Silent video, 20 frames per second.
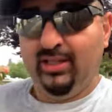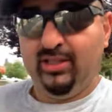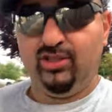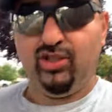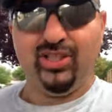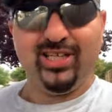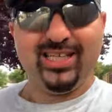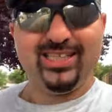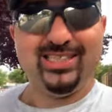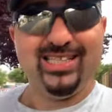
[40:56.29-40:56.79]

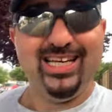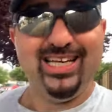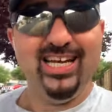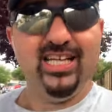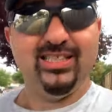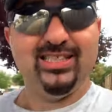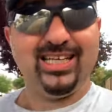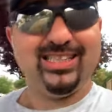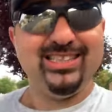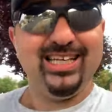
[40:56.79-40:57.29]
to
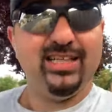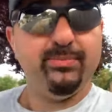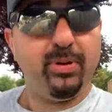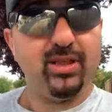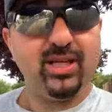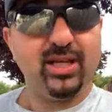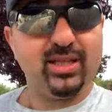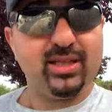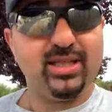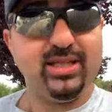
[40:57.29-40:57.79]
succeed
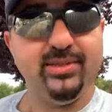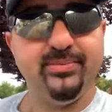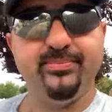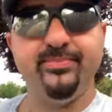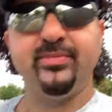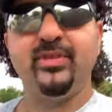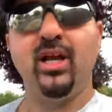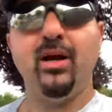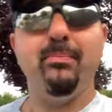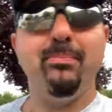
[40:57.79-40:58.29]
politically.
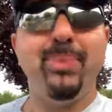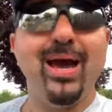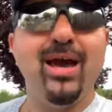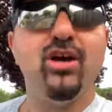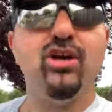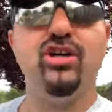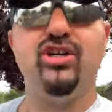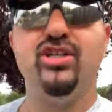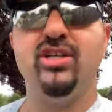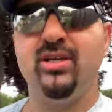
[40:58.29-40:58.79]

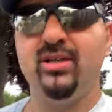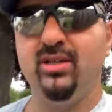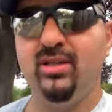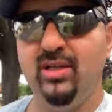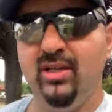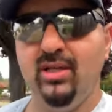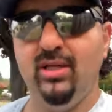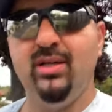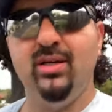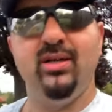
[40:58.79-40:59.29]
Compared
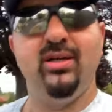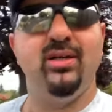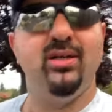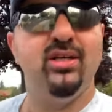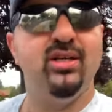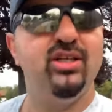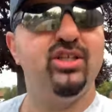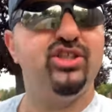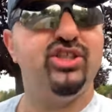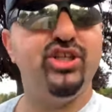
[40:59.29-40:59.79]

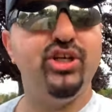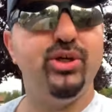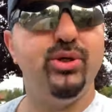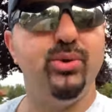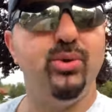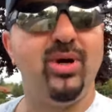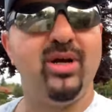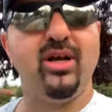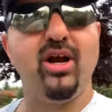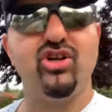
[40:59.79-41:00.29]

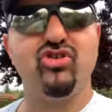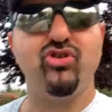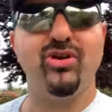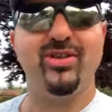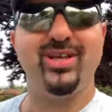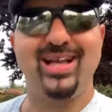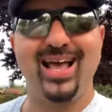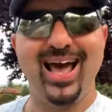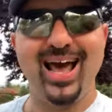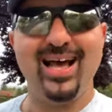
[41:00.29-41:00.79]
to a country
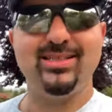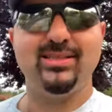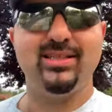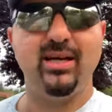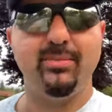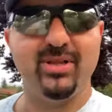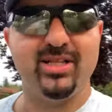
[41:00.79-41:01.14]
that has the